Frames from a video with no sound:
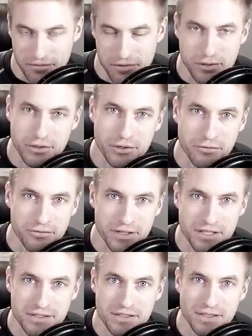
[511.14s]
after you're
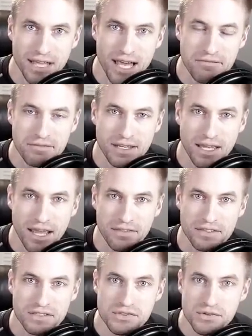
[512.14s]
finished laughing at
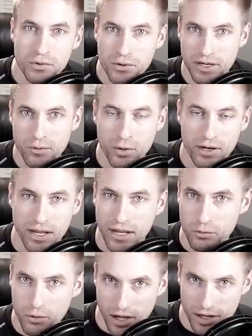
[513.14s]
the story where a
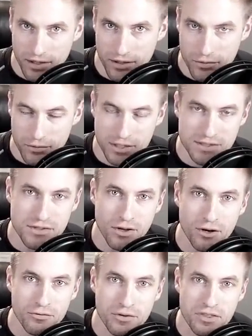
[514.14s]
rock runs
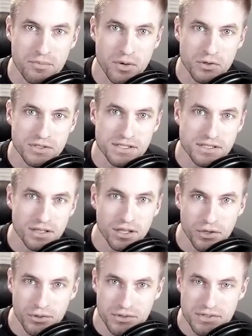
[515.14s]
off with Moses'
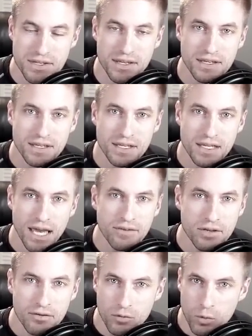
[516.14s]
clothes,
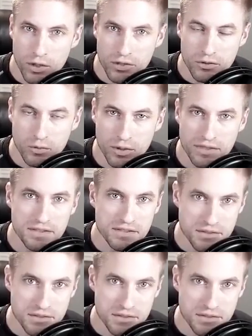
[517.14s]
have you ever wondered what the